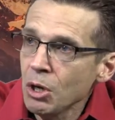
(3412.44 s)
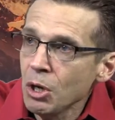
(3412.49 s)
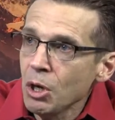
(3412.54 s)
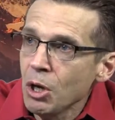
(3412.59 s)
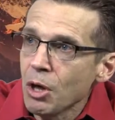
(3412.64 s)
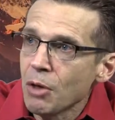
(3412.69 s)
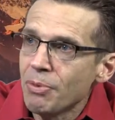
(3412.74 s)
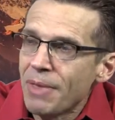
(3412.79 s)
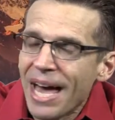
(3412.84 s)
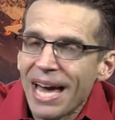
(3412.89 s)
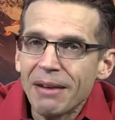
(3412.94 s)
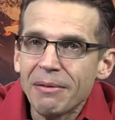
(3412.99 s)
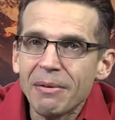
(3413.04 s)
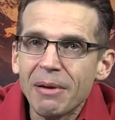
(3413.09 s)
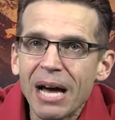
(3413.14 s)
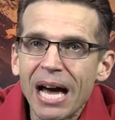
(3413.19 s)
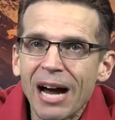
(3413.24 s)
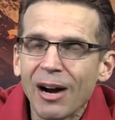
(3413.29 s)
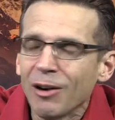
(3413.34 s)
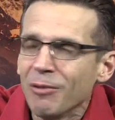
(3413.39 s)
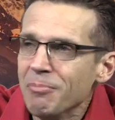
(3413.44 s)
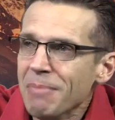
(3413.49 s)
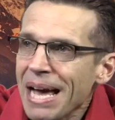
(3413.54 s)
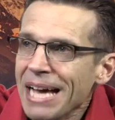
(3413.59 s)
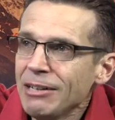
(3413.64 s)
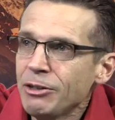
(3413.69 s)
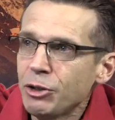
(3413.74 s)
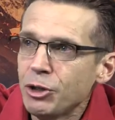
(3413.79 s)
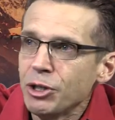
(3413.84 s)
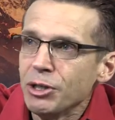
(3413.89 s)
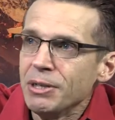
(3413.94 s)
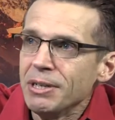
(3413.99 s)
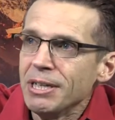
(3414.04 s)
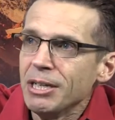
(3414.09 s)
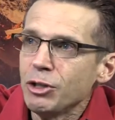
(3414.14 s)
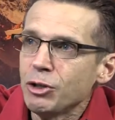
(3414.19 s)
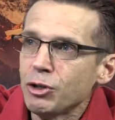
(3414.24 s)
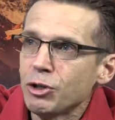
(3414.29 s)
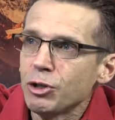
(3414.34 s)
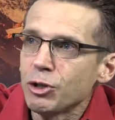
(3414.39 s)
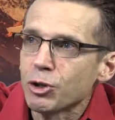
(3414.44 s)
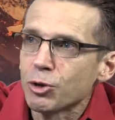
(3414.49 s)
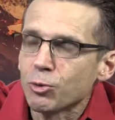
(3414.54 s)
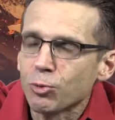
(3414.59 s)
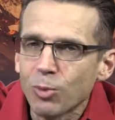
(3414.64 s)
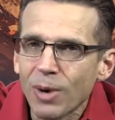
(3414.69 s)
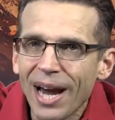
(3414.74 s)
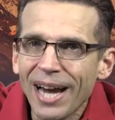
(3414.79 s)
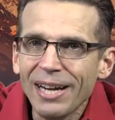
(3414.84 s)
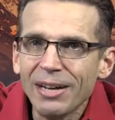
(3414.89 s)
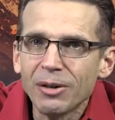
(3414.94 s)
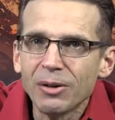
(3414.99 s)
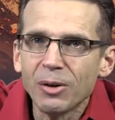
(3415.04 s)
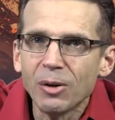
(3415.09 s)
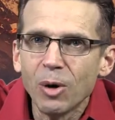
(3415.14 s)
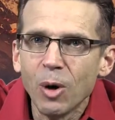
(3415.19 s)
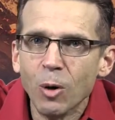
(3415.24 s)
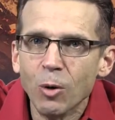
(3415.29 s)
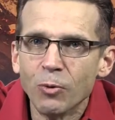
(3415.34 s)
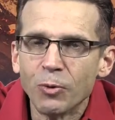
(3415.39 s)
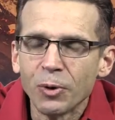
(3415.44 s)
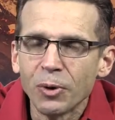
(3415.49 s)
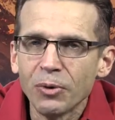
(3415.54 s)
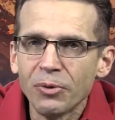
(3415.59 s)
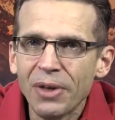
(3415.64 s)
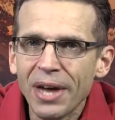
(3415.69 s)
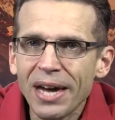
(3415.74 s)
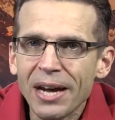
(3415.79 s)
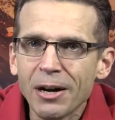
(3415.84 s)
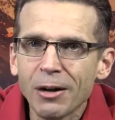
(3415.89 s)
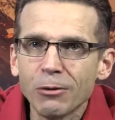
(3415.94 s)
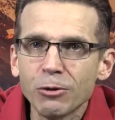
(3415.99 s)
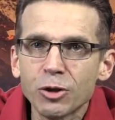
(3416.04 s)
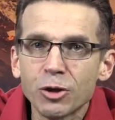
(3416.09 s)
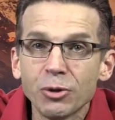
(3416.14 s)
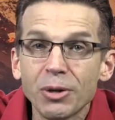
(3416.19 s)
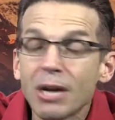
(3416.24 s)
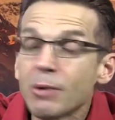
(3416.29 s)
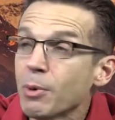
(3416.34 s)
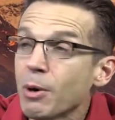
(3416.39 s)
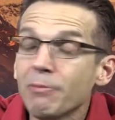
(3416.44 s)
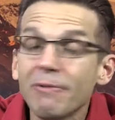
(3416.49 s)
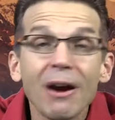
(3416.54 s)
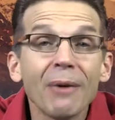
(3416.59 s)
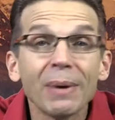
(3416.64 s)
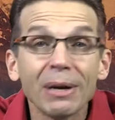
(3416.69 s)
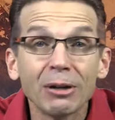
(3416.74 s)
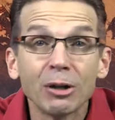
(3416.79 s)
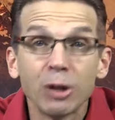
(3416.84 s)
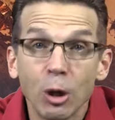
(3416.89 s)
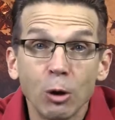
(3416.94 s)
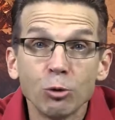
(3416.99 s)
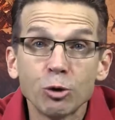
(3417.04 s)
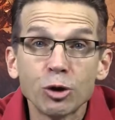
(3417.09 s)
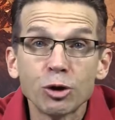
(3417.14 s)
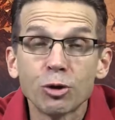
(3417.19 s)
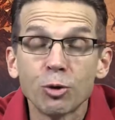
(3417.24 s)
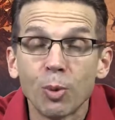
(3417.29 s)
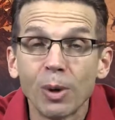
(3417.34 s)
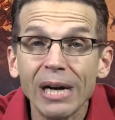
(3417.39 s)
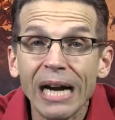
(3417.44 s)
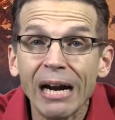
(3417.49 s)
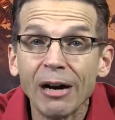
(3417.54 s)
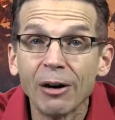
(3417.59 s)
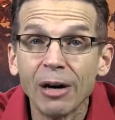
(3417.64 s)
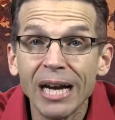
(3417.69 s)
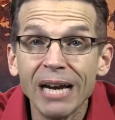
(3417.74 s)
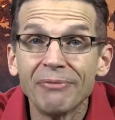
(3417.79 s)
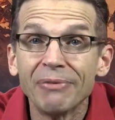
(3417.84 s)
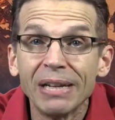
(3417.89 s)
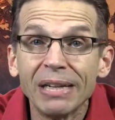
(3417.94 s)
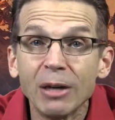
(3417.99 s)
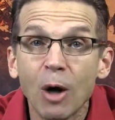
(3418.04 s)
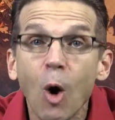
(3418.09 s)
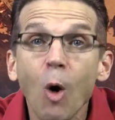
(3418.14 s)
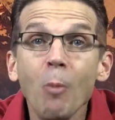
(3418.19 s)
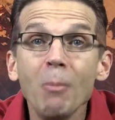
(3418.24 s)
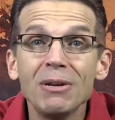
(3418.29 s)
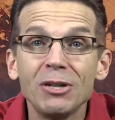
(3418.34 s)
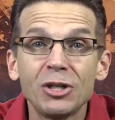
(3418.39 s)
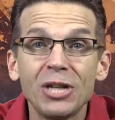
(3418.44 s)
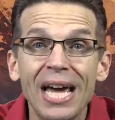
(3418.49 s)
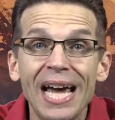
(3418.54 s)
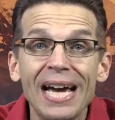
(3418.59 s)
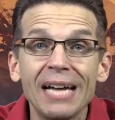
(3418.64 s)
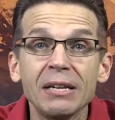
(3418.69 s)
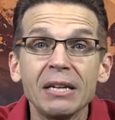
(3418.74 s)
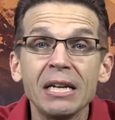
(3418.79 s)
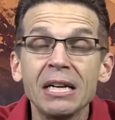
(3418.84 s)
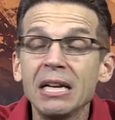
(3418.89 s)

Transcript: that our mansion is just right over there. So they were very close to where our heavenly home is at.